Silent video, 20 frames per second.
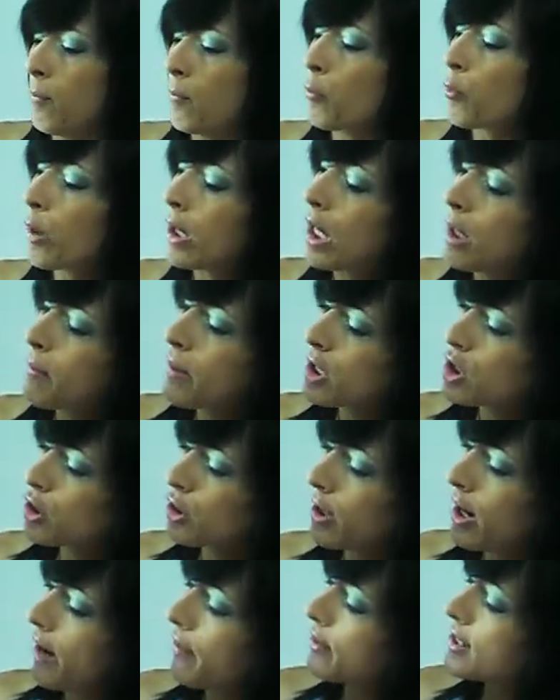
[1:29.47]
Really make
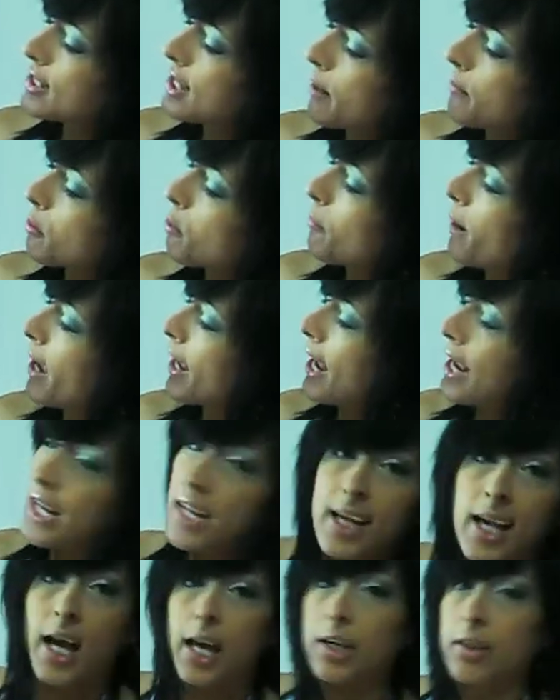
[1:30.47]
sure every time you buy any
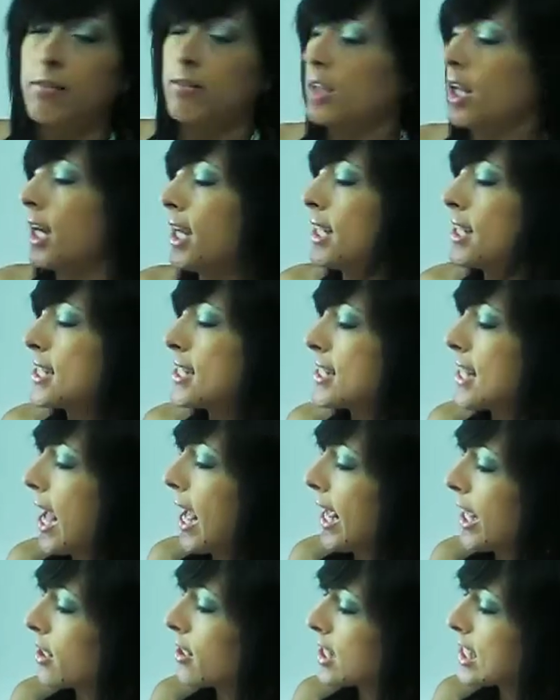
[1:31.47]
kind of nuts
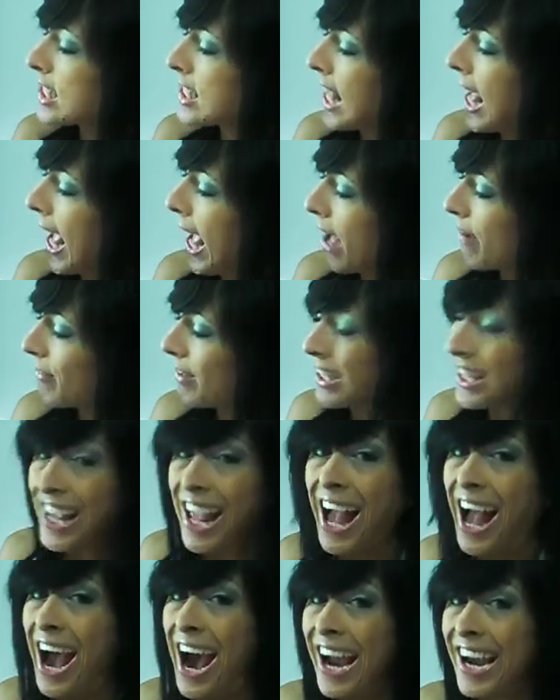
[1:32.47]
that it does not have any
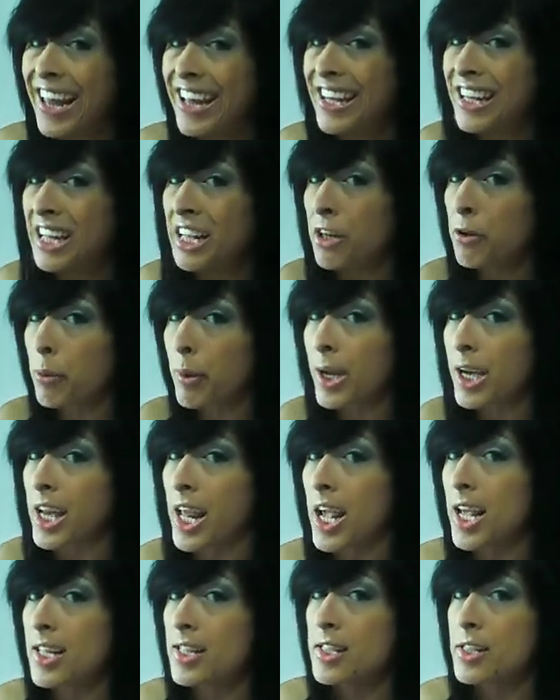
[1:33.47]
added
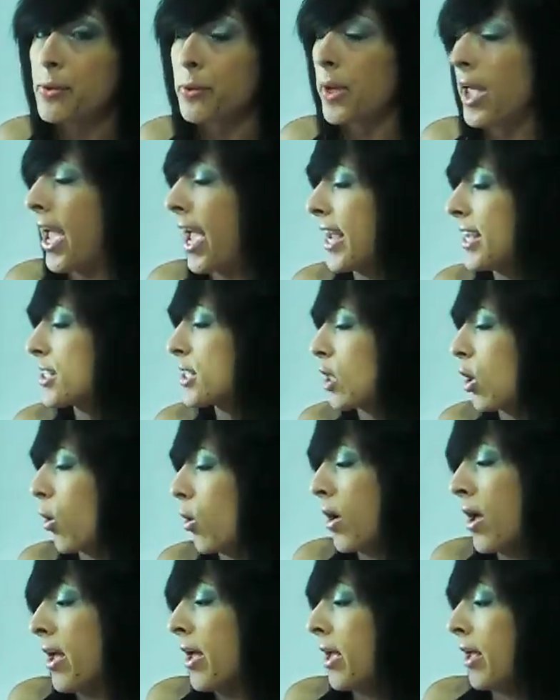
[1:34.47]
ingredients, okay?
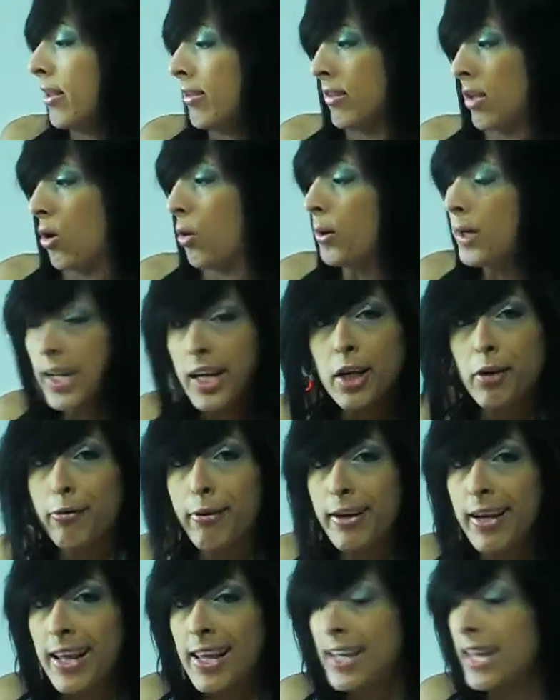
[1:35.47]
So the only
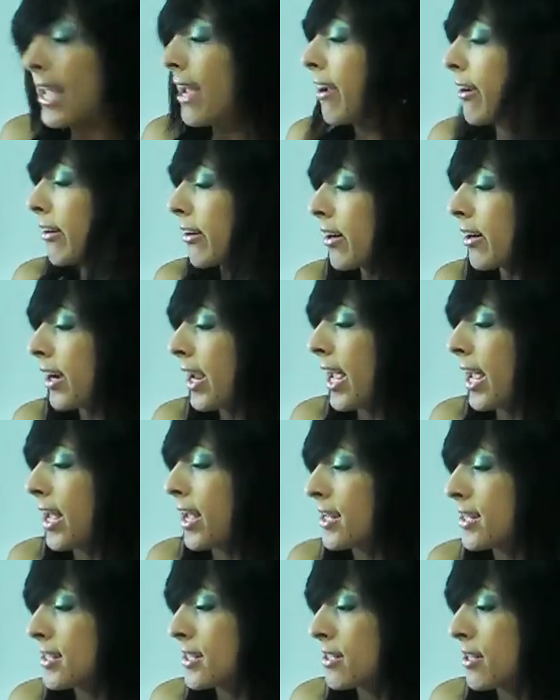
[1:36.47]
ingredient here
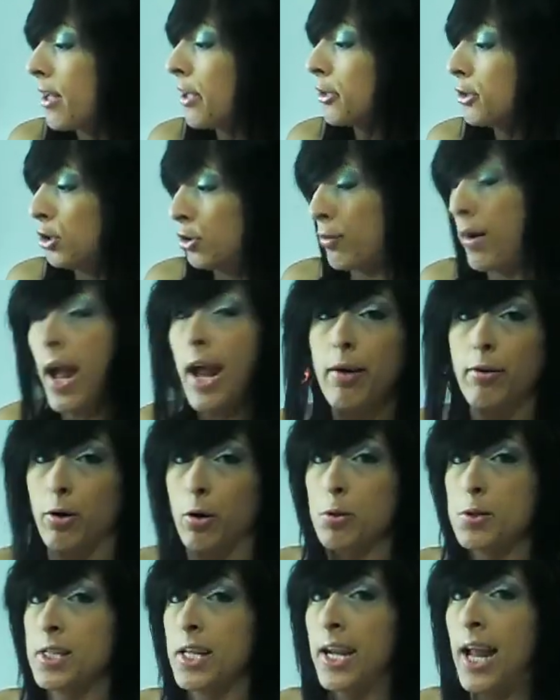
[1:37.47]
is dry
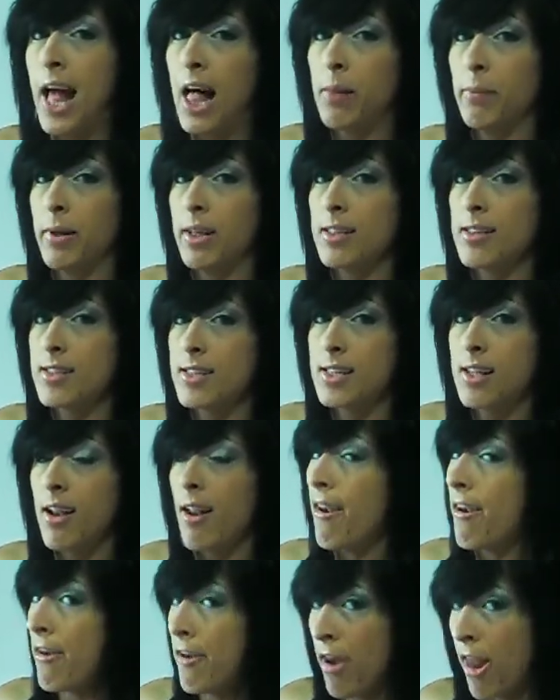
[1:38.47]
roasted almonds,
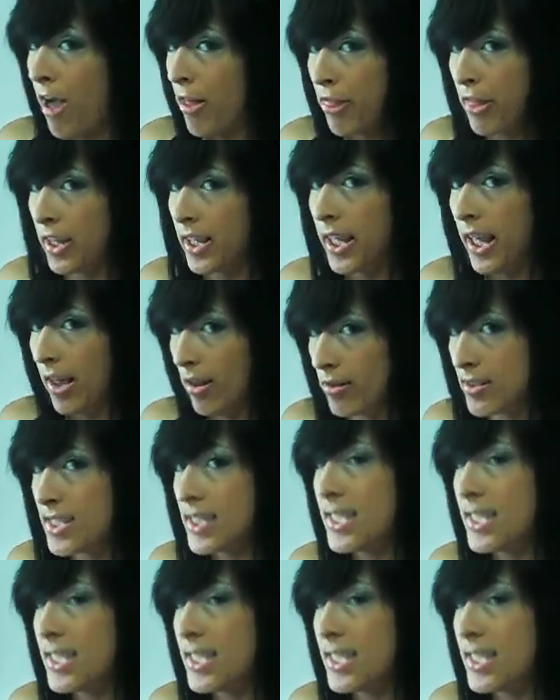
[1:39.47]
nothing else.